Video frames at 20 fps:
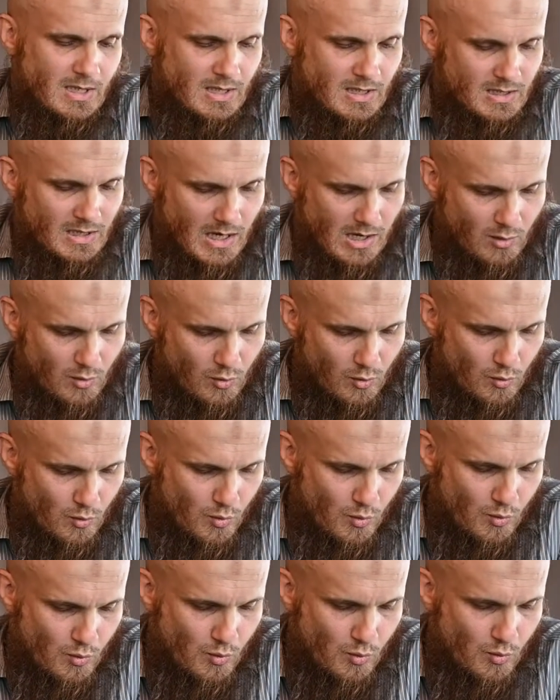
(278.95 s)
Now,
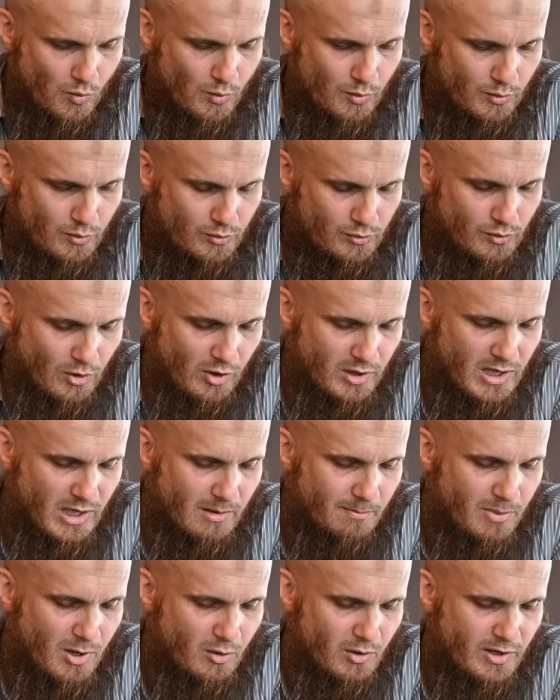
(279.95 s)
talking
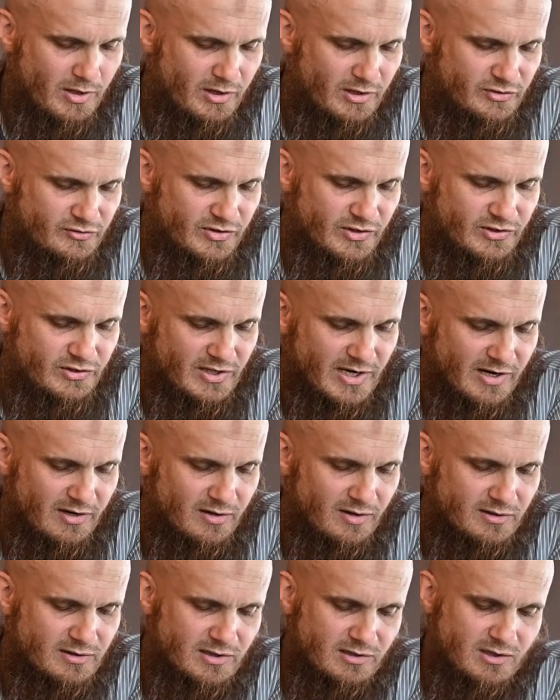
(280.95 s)
about industry
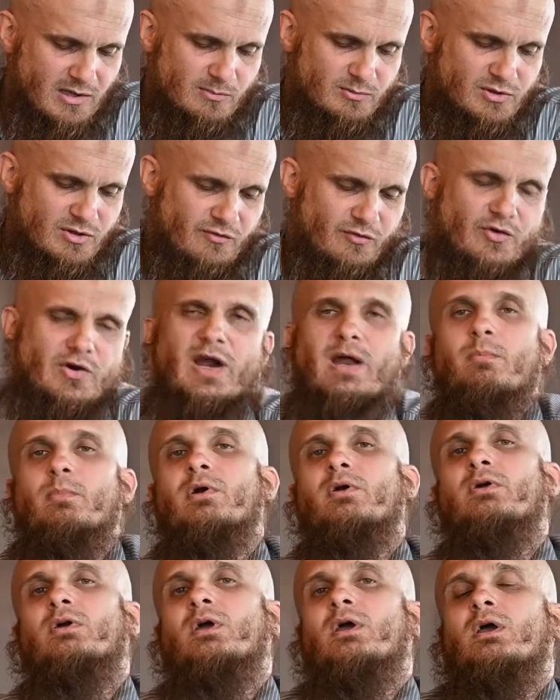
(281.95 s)
standards in terms of
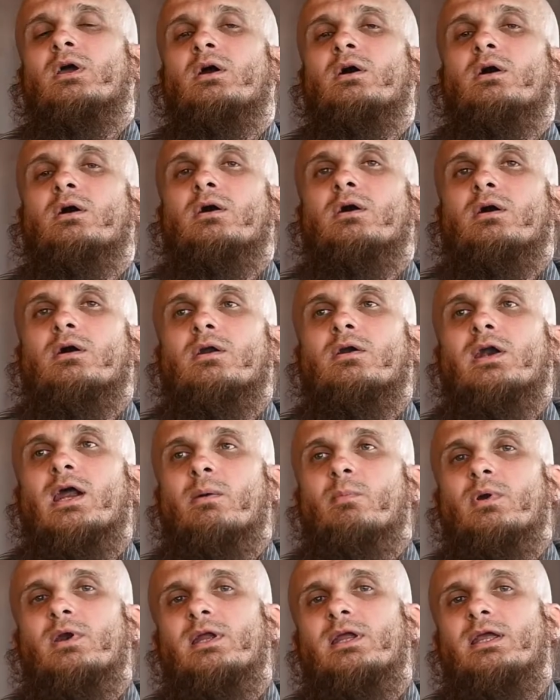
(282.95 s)
grammar,
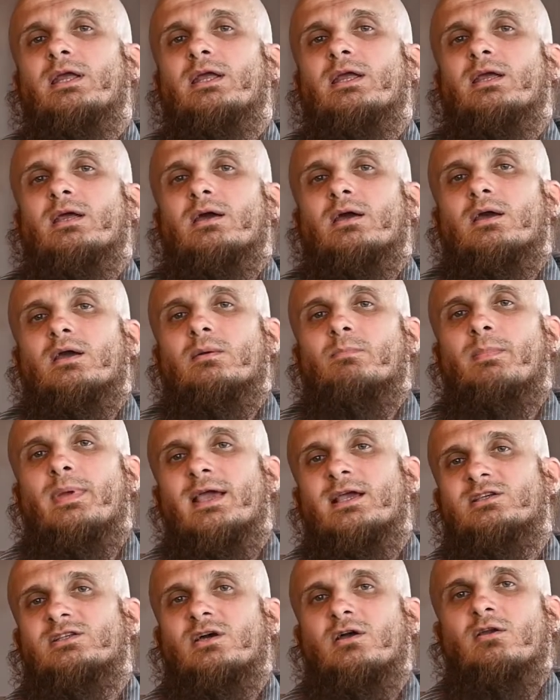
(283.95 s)
Grammarly
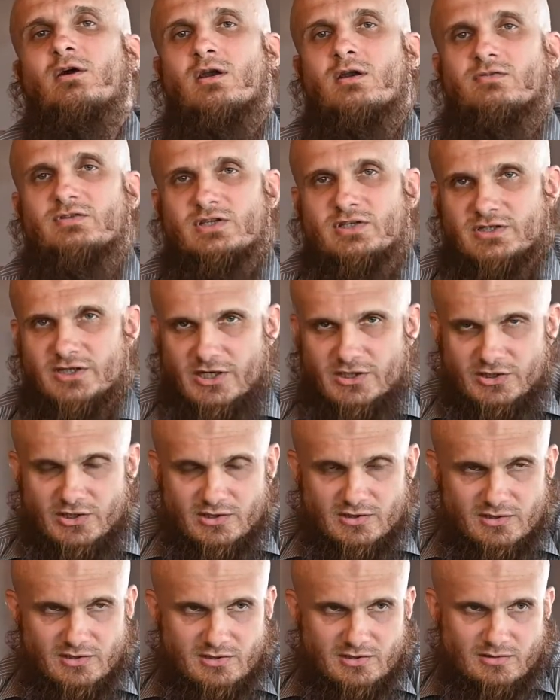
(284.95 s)
makes a lot of
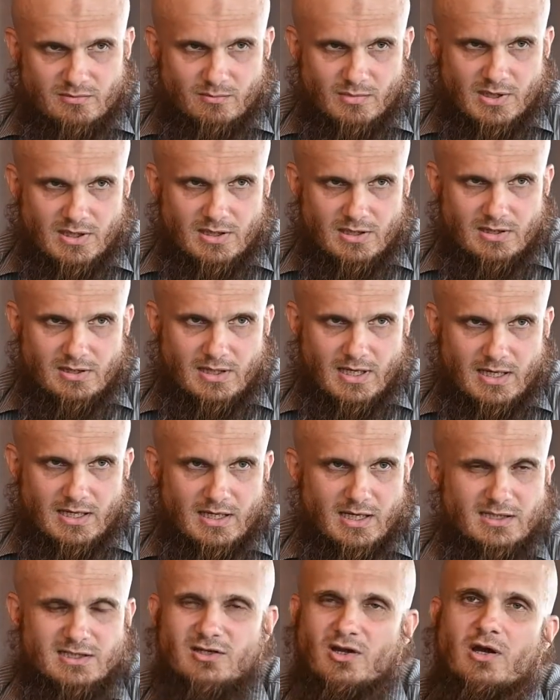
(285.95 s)
suggestions, but that
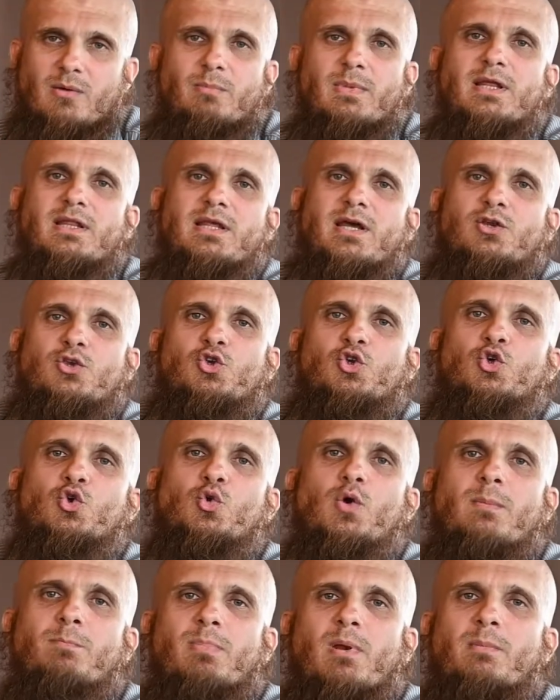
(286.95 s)
does not mean that
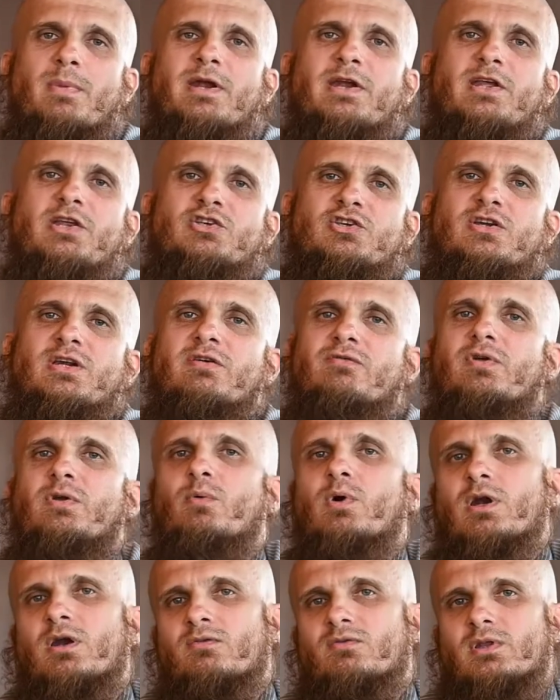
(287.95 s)
you implement each and every
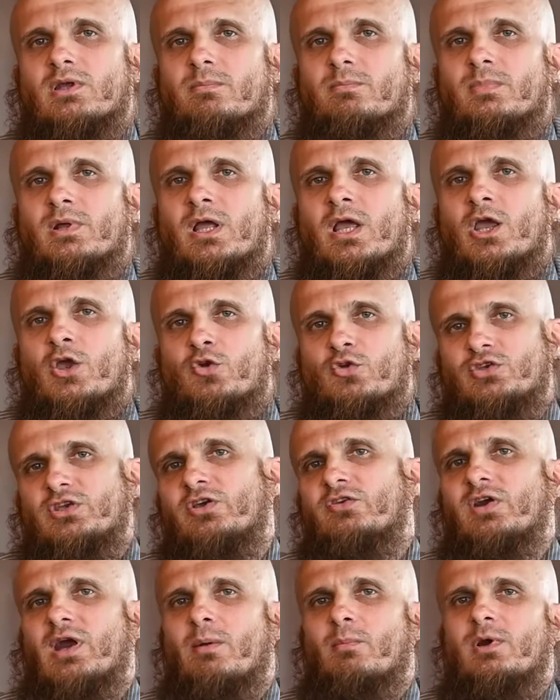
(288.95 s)
one of them. You see,
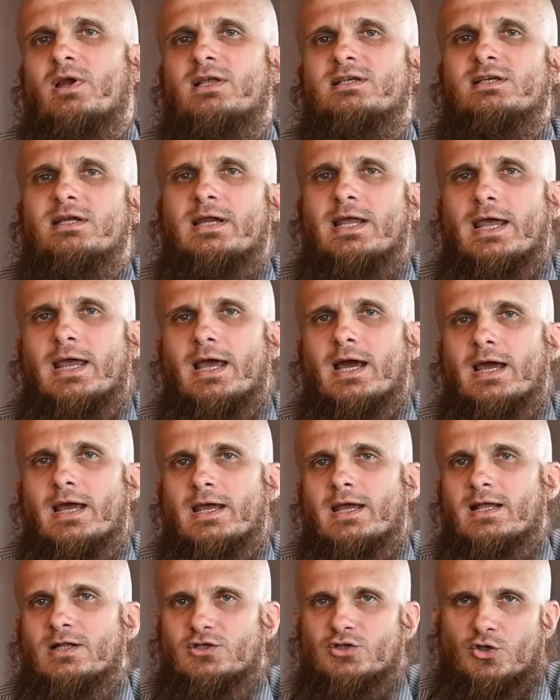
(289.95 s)
Grammarly is an AI,
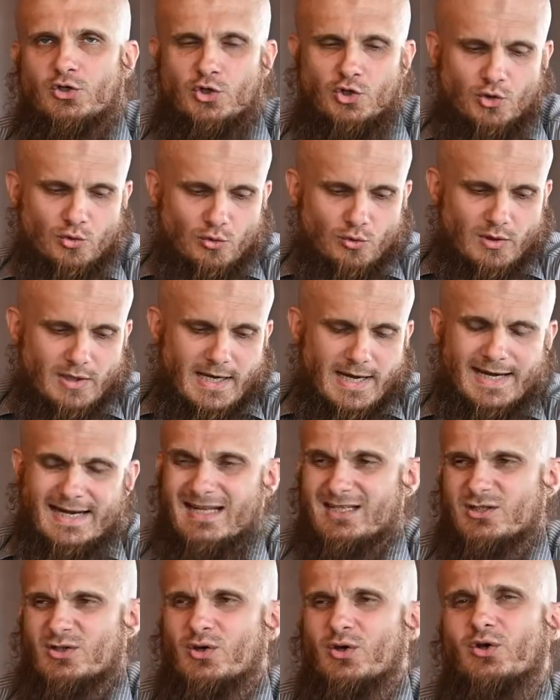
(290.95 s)
it's a tool, and
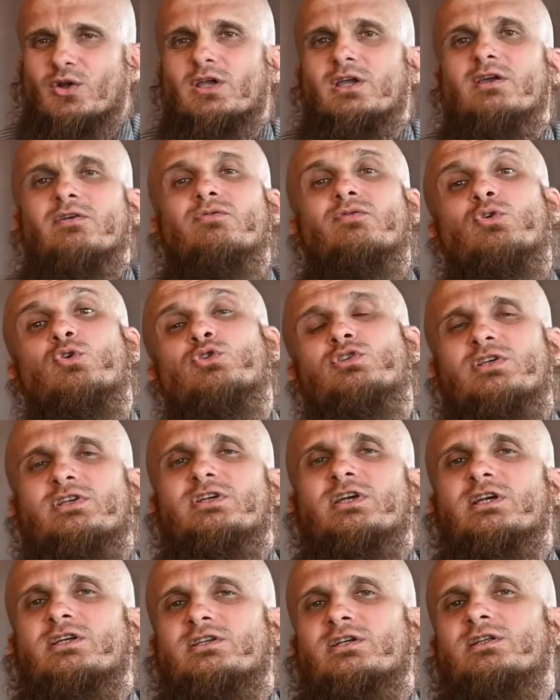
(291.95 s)
it's going to give you
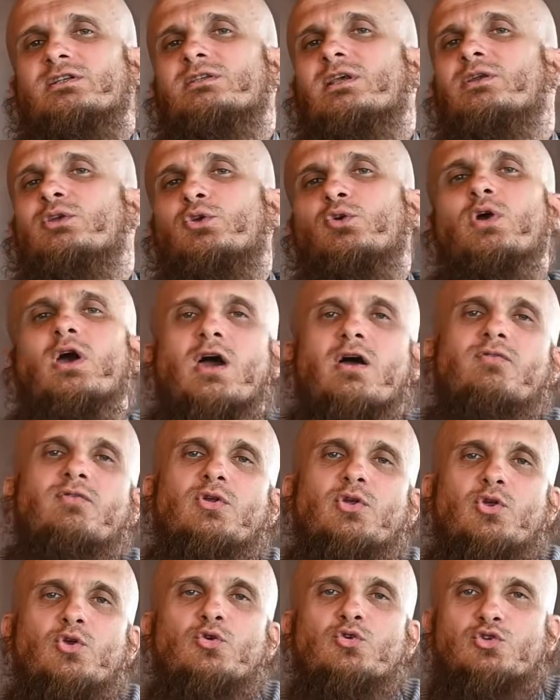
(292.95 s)
suggestions, and you have
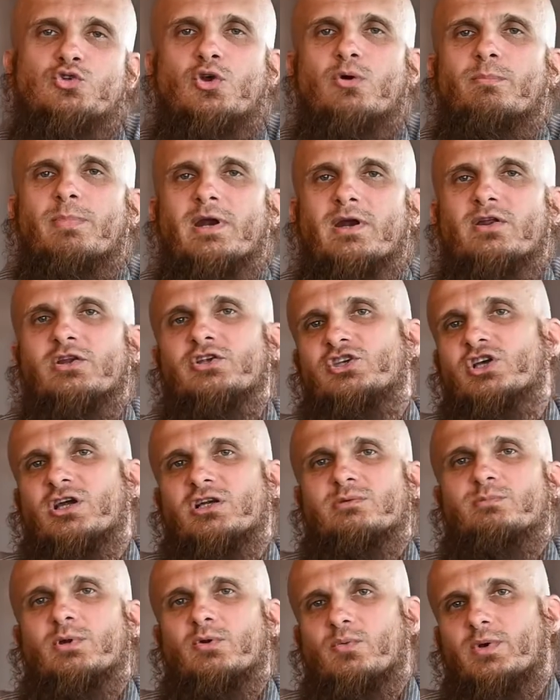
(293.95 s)
to use your better
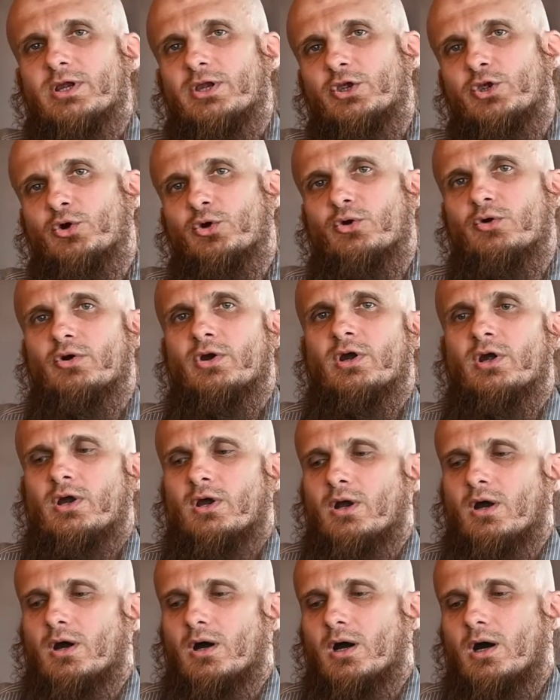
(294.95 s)
judgment when you're
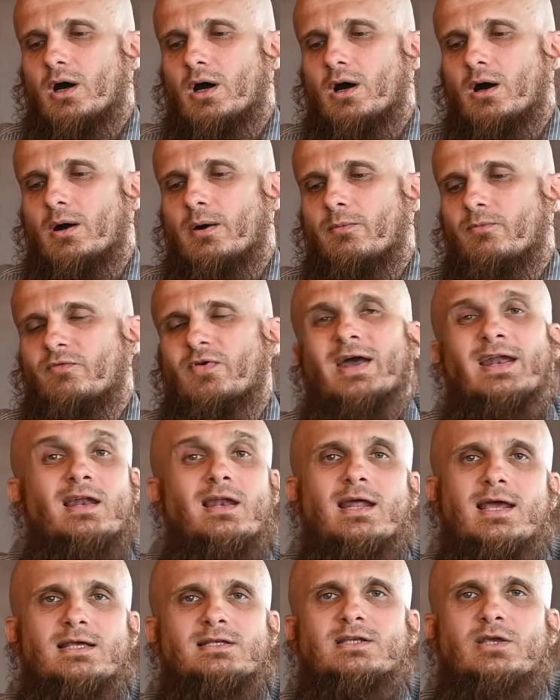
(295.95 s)

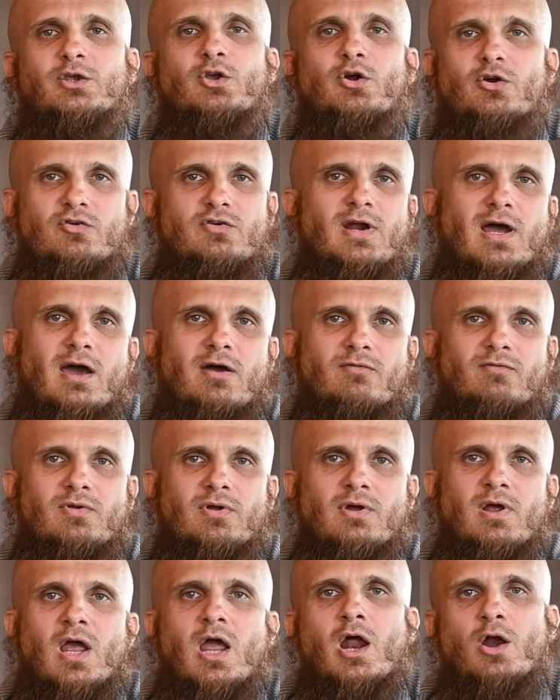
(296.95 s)
finalizing your draft.
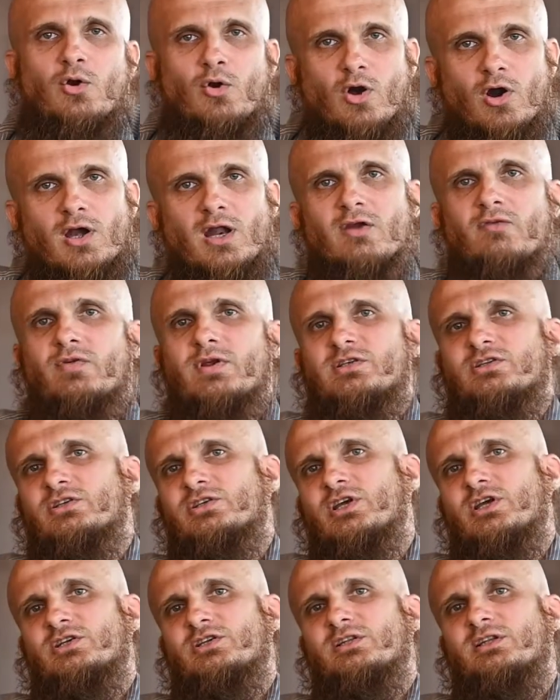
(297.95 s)
Not every
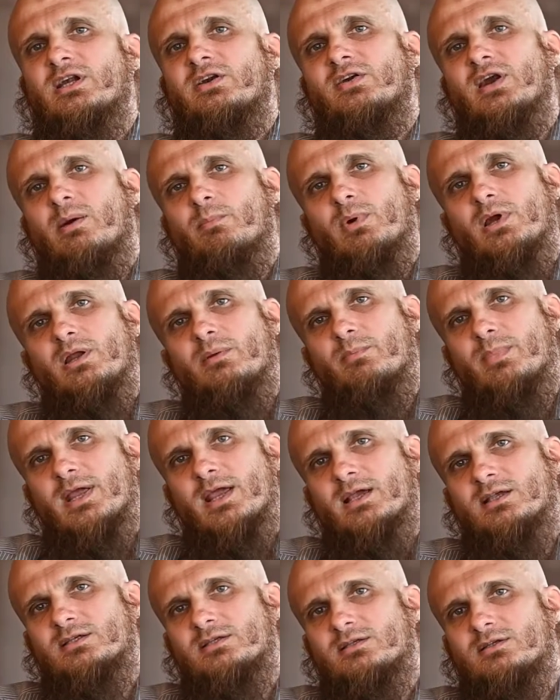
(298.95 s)
suggestion that Grammarly
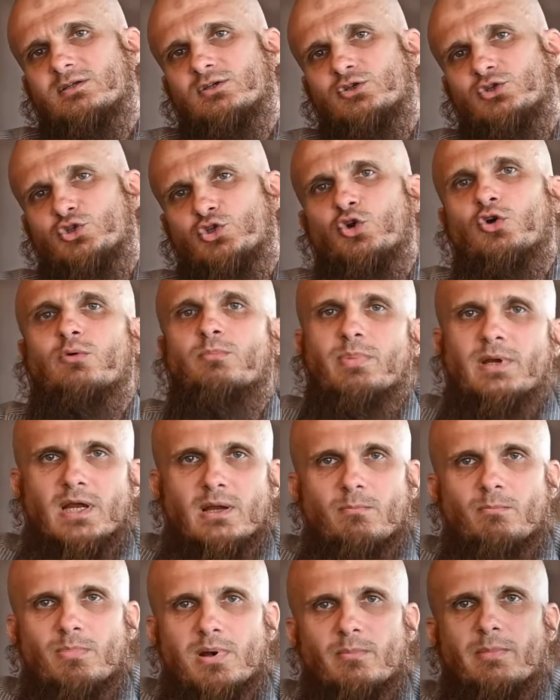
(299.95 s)
makes should be
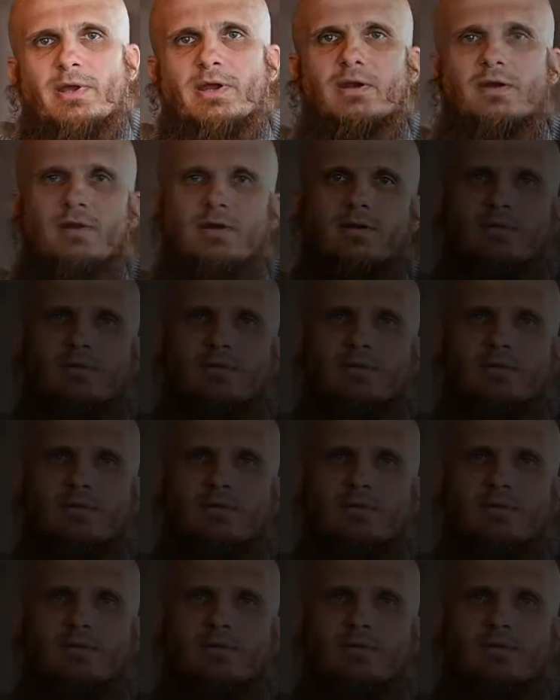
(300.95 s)
implemented.